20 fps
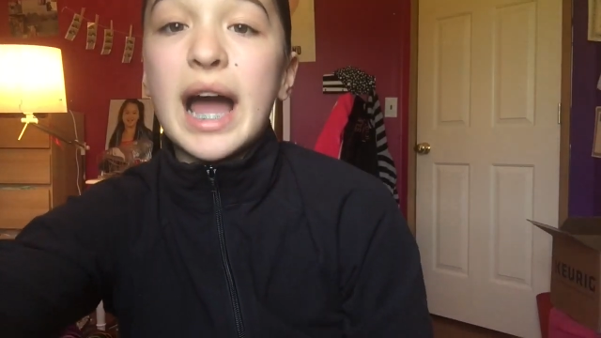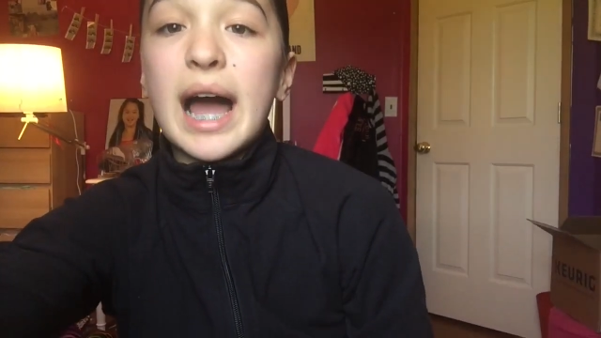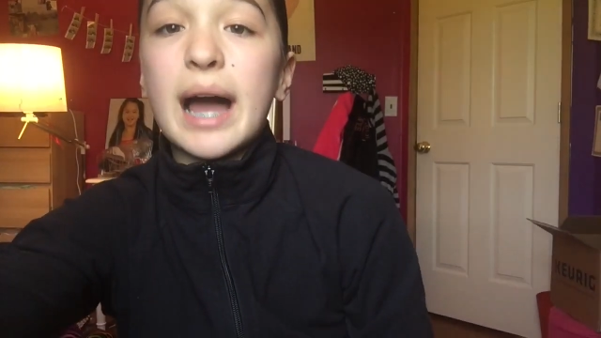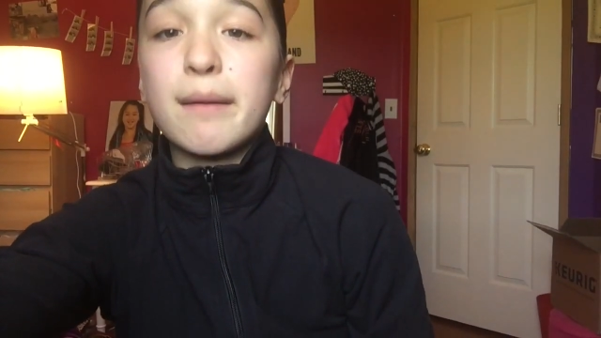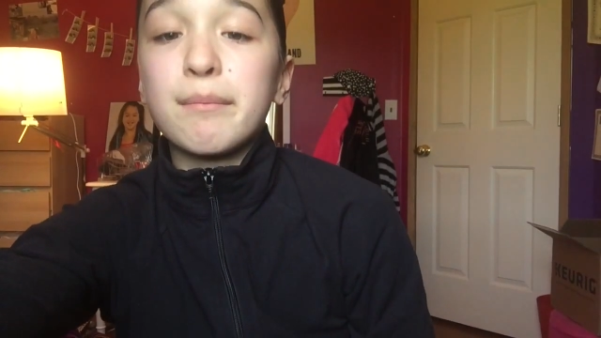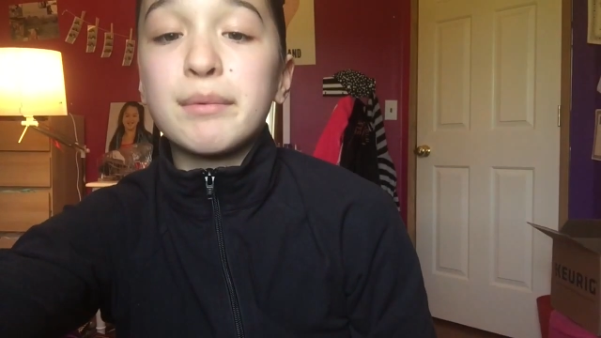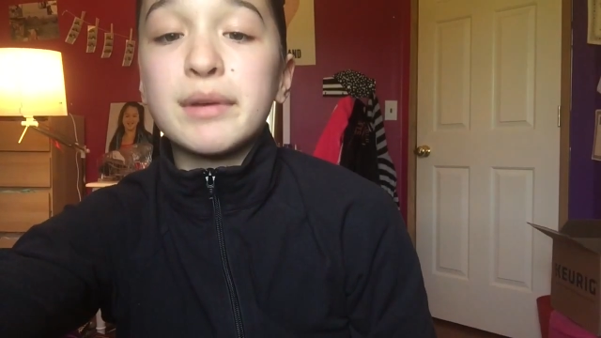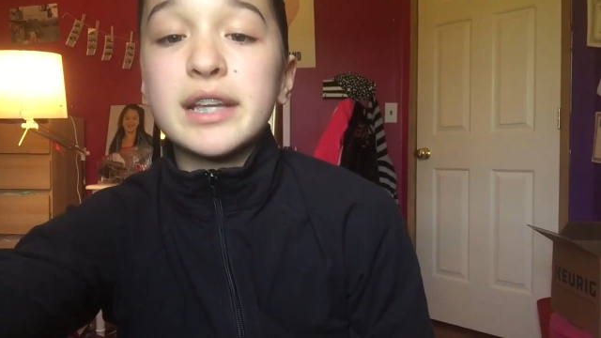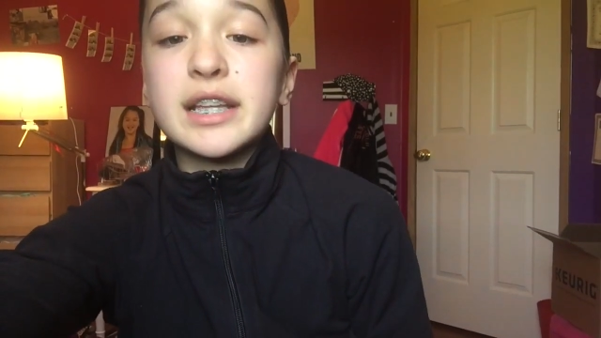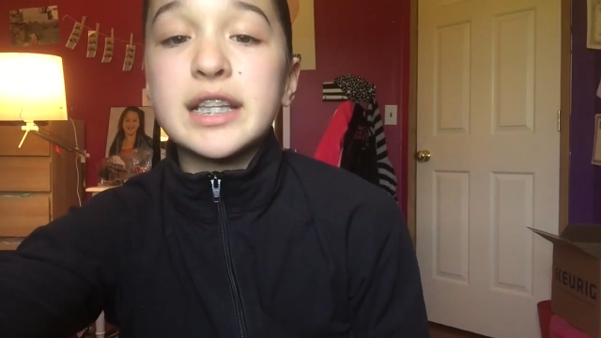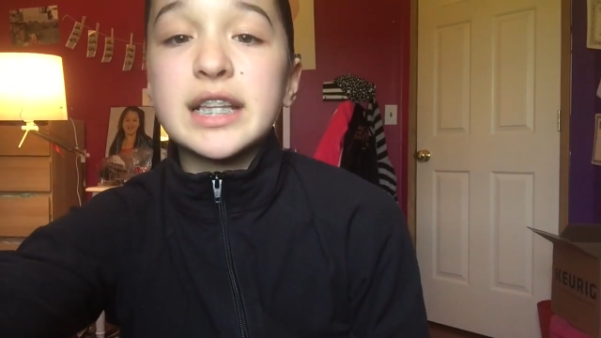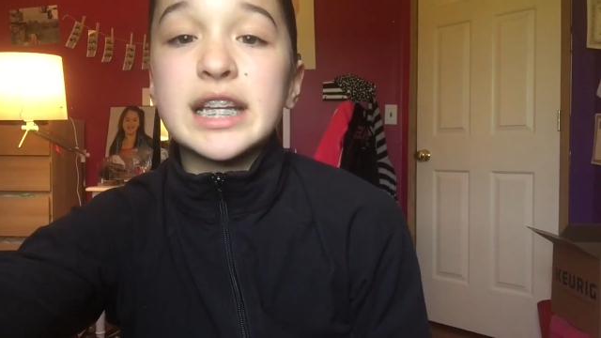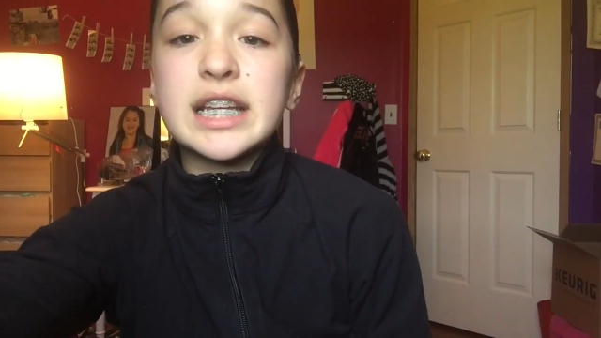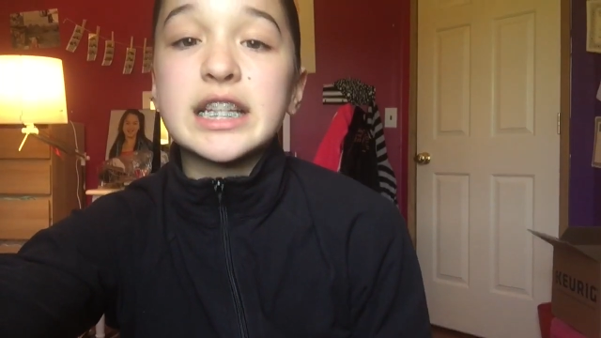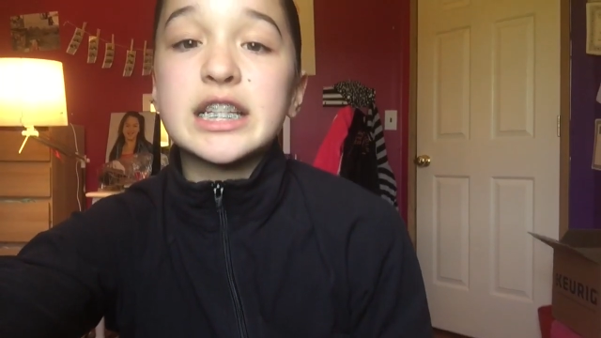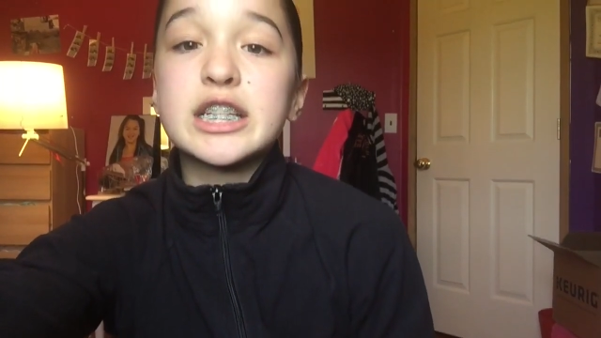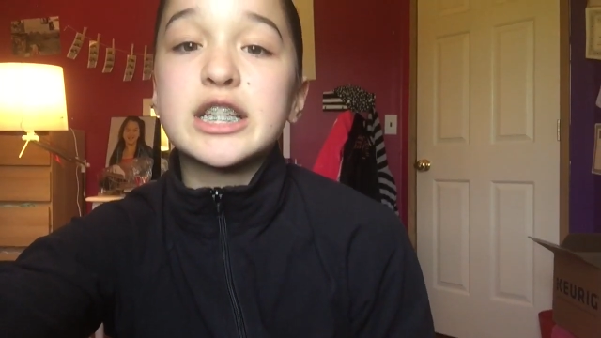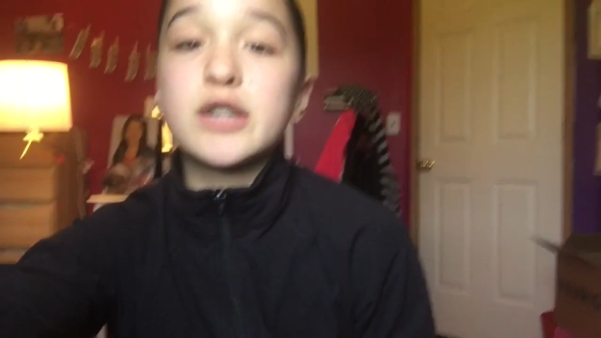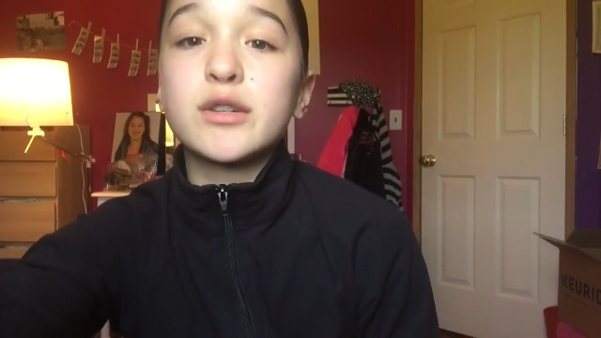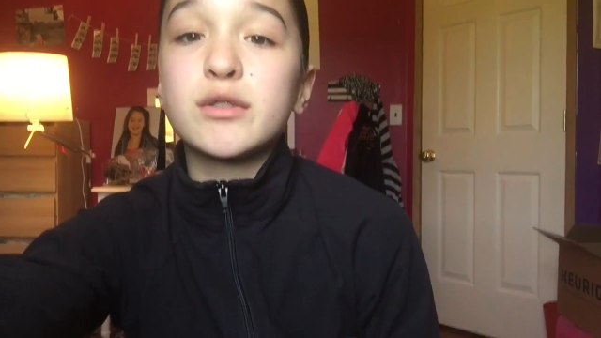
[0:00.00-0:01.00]
happened
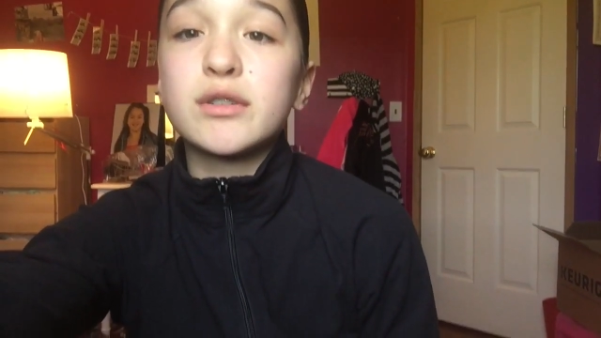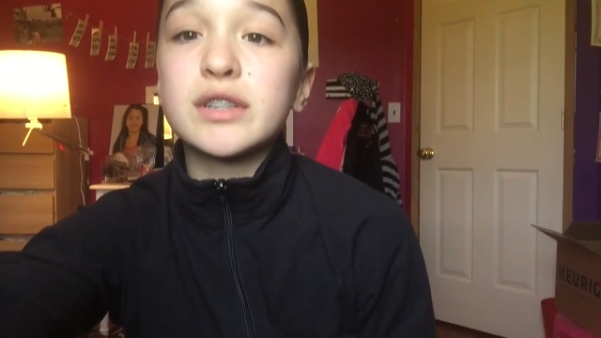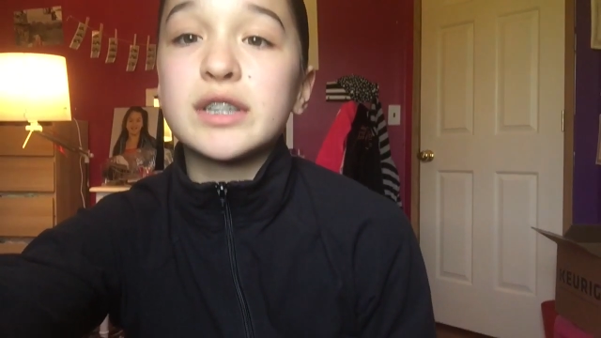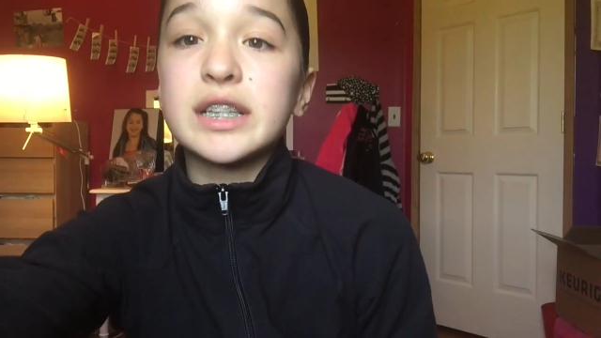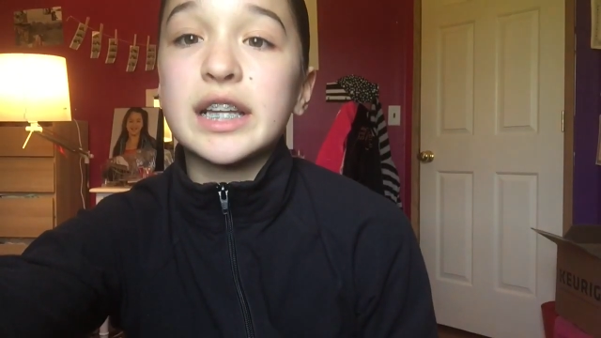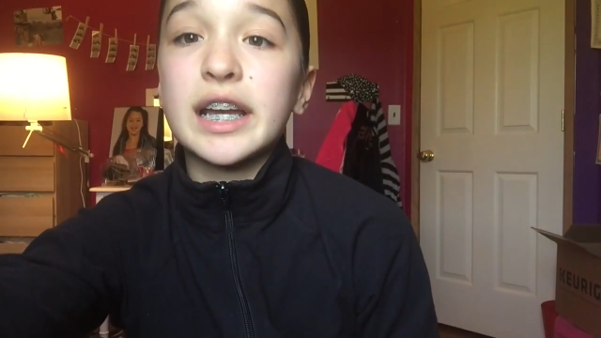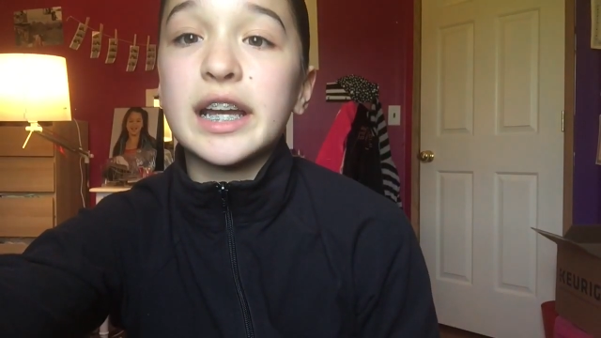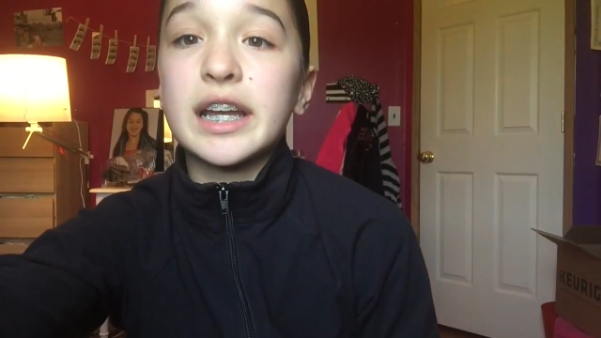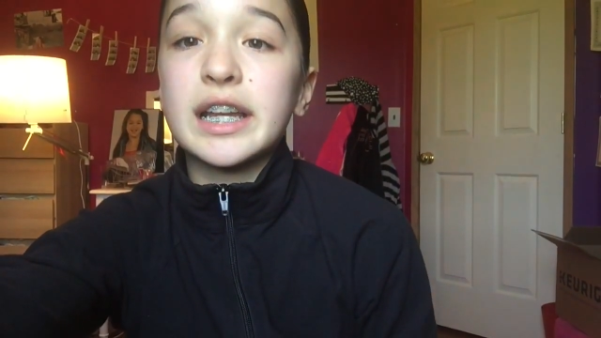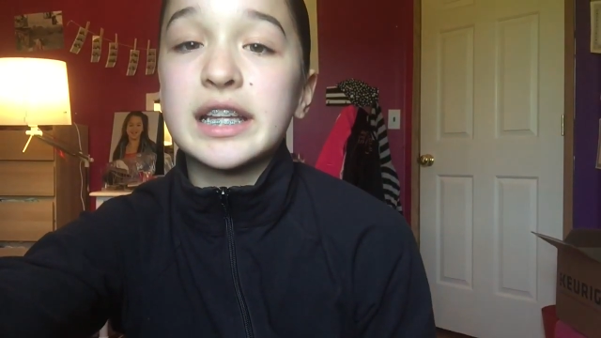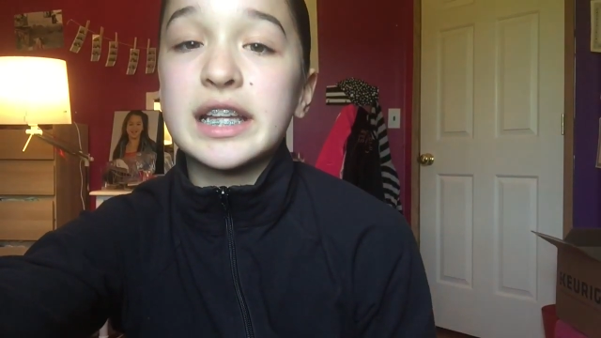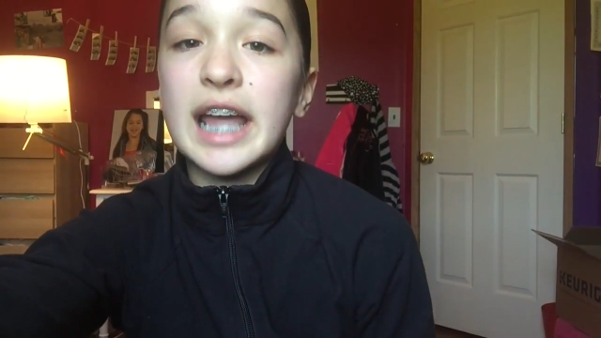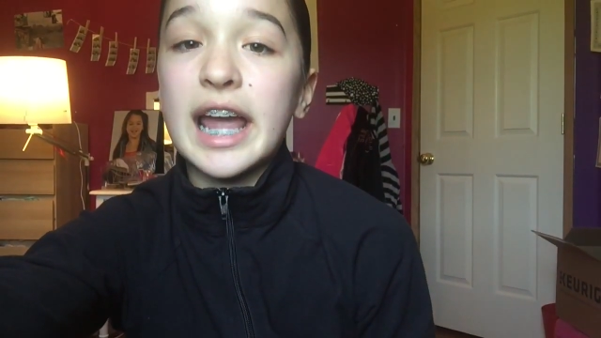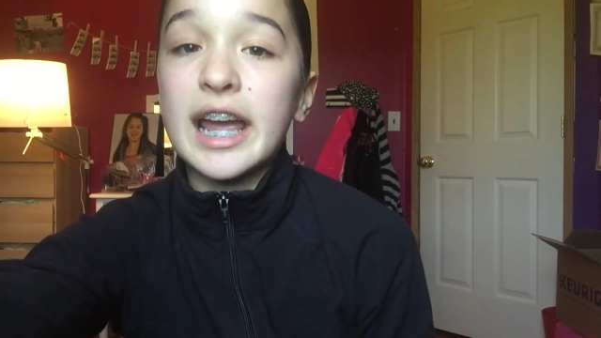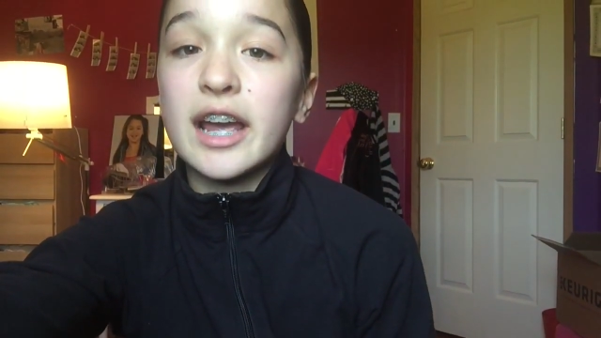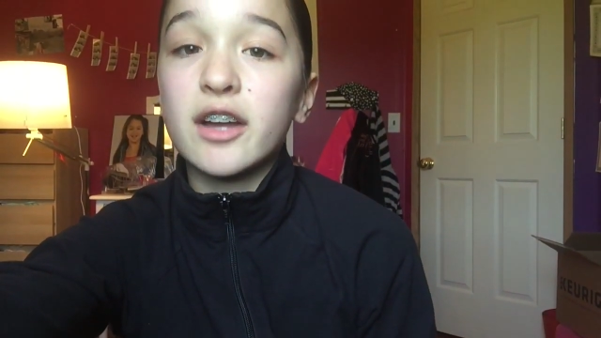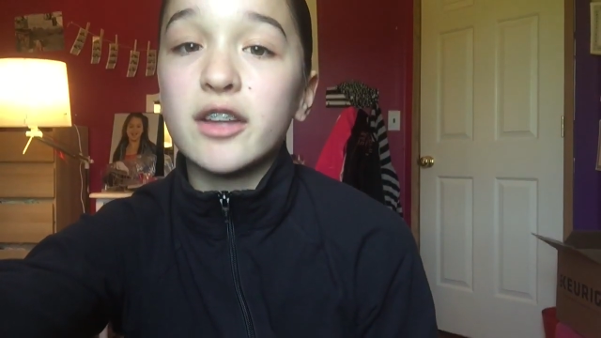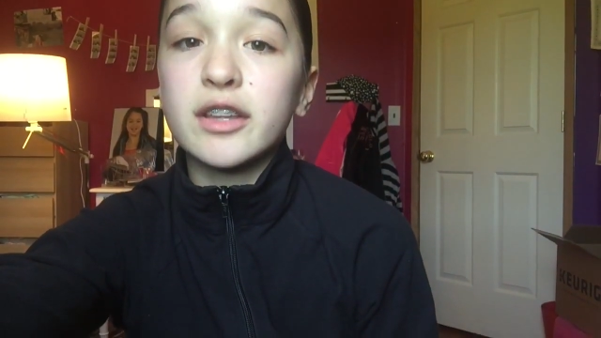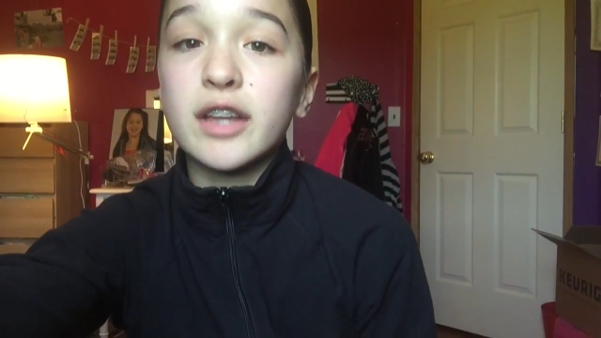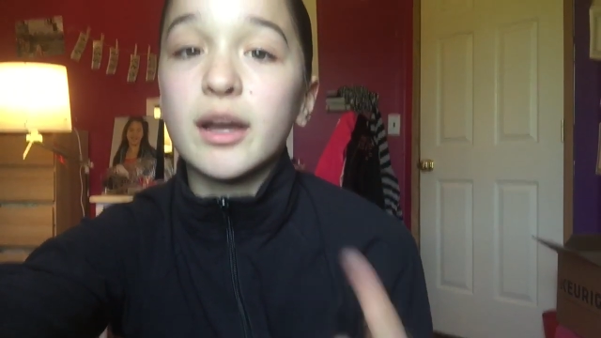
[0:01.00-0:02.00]
is she was like
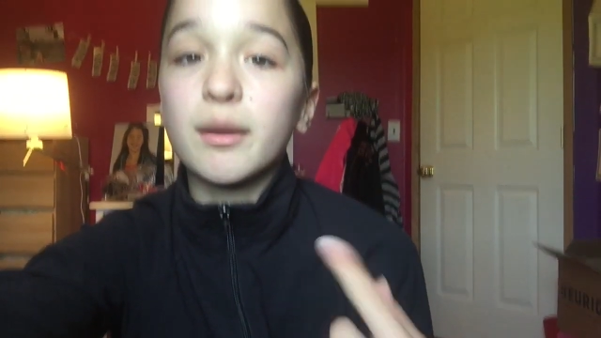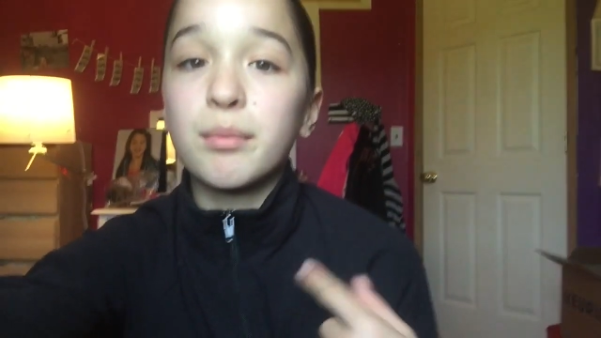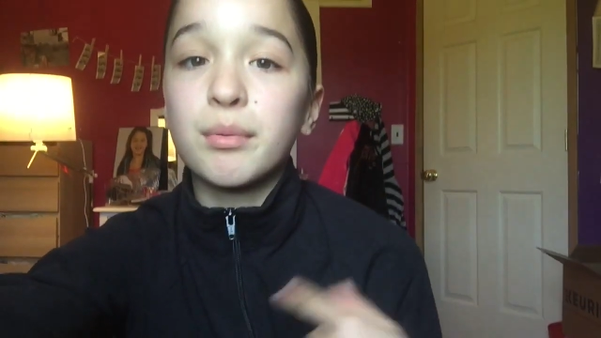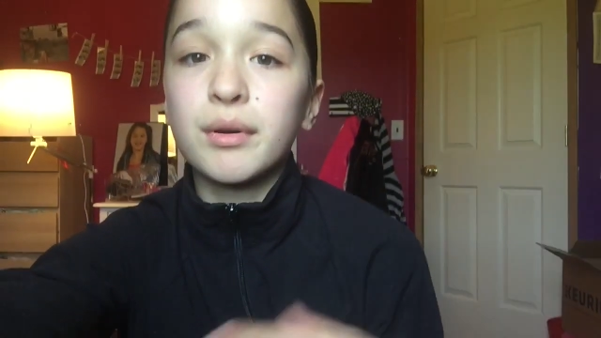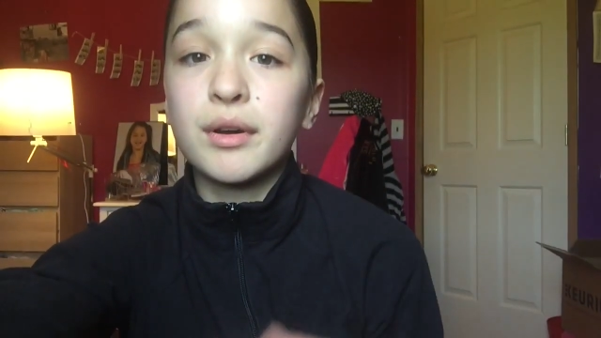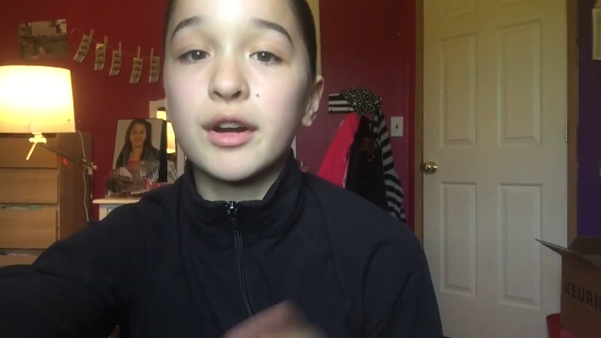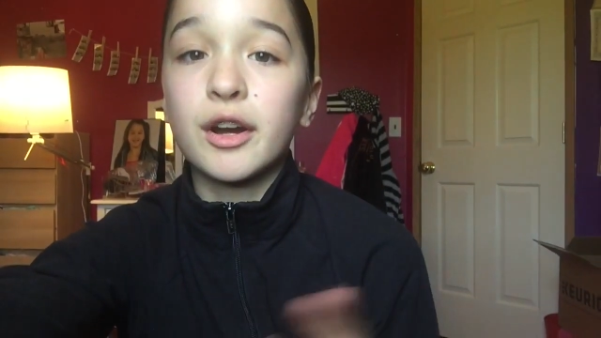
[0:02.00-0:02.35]
tangled up